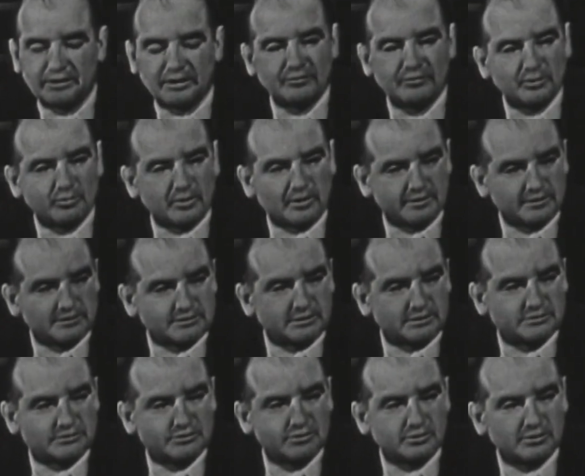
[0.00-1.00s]
every one of the
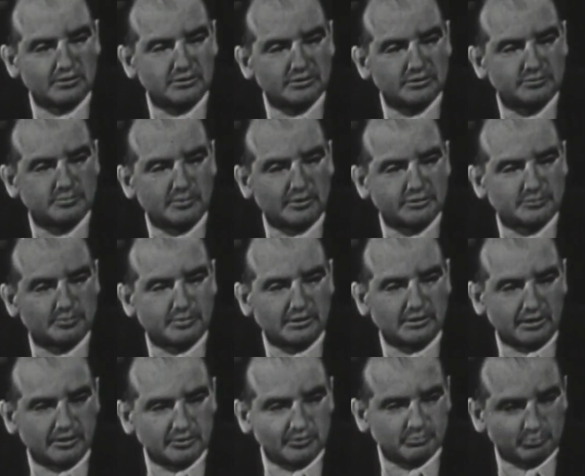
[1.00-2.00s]
six jurors must be
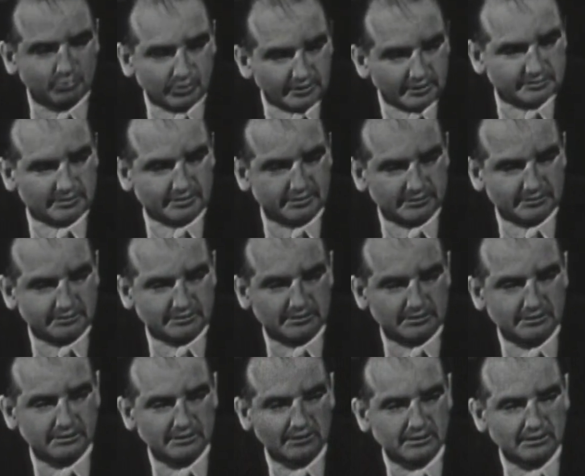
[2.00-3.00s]
unprejudiced.
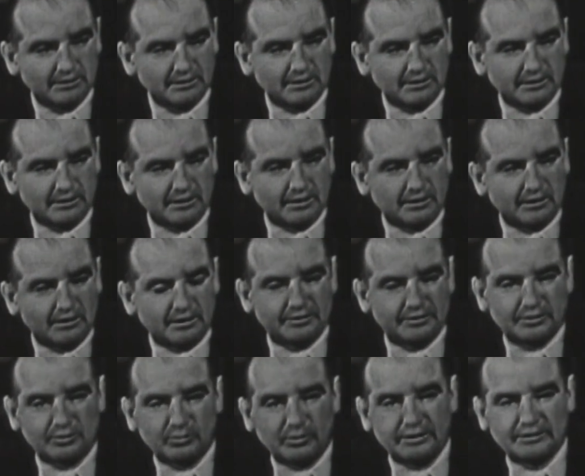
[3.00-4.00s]
Now,
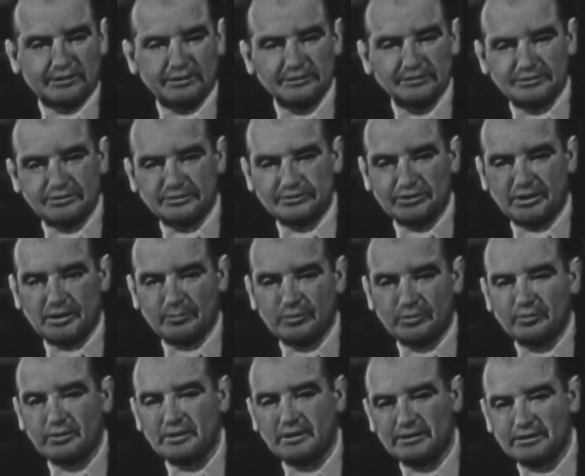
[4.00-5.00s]
Arthur Watkins, the
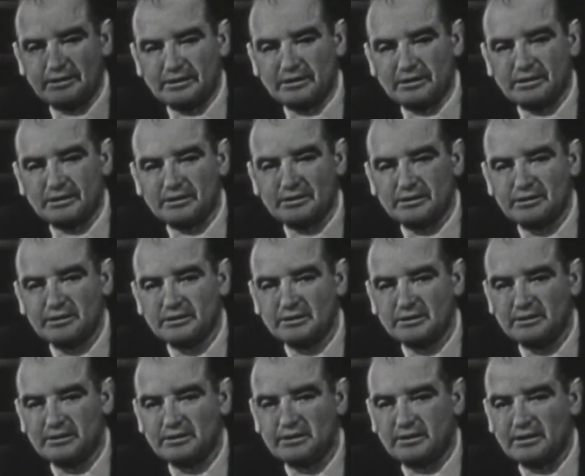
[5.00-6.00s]
chairman, went on the air
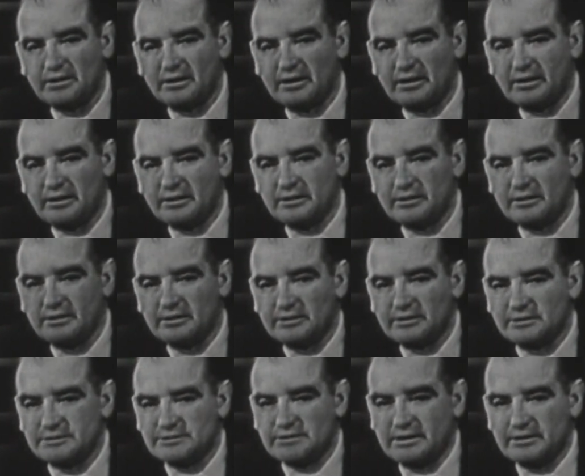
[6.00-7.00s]

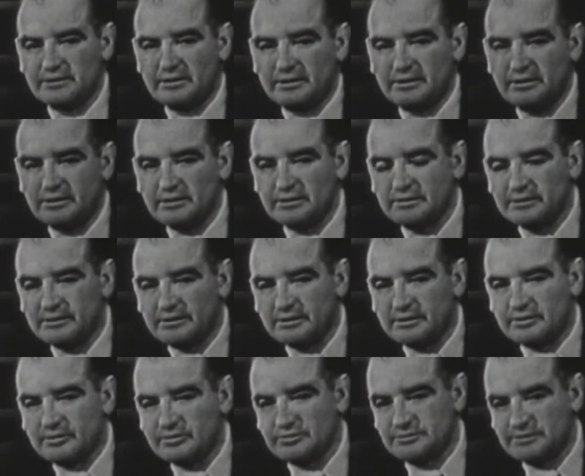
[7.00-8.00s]
and said that he didn't
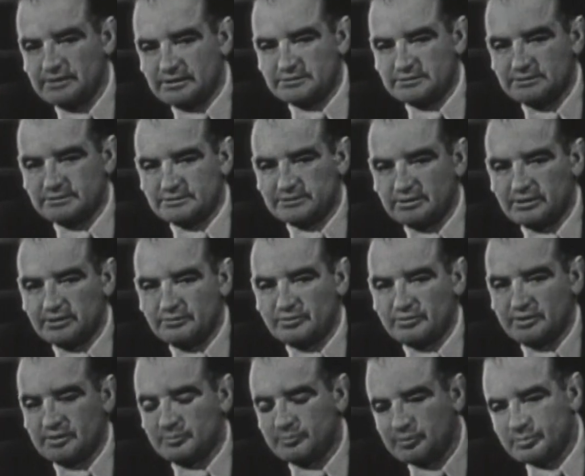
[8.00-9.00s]
think it was necessary
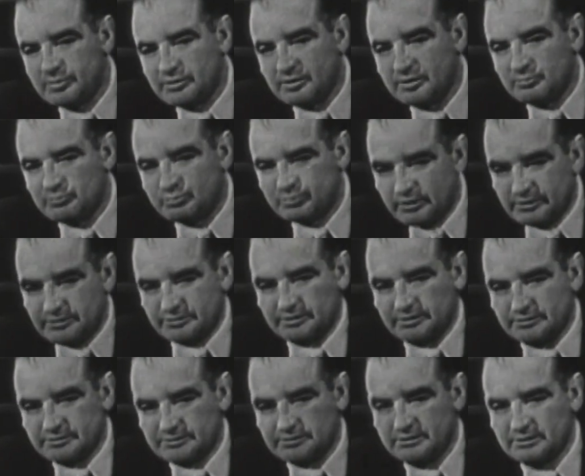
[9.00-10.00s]
for them to be
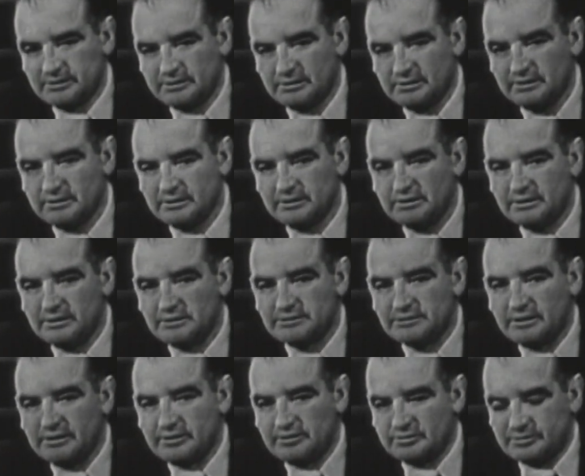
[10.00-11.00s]
unprejudiced. He
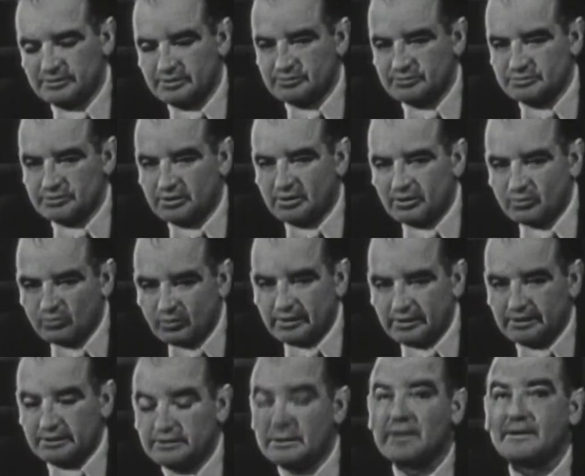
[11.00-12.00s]
said it is all
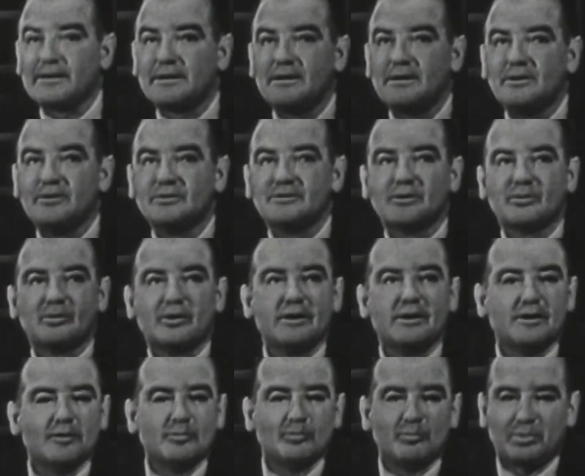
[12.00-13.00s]
right. I think he used the
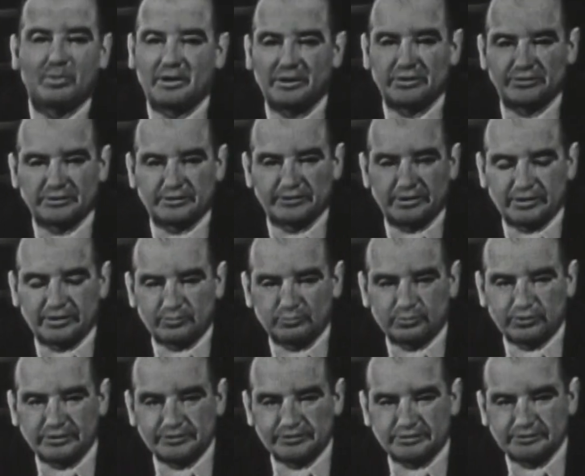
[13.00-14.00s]
word impartial, not
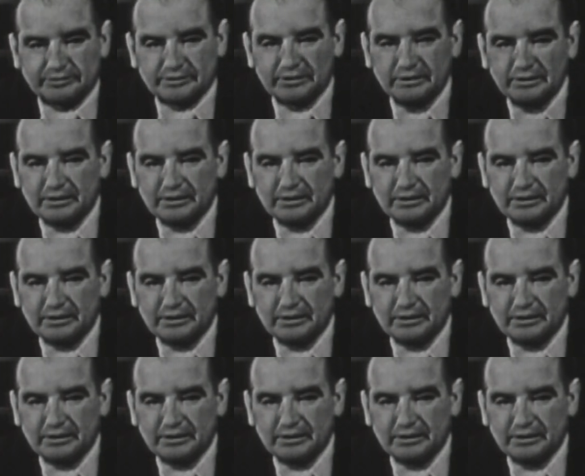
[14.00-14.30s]
unprejudiced.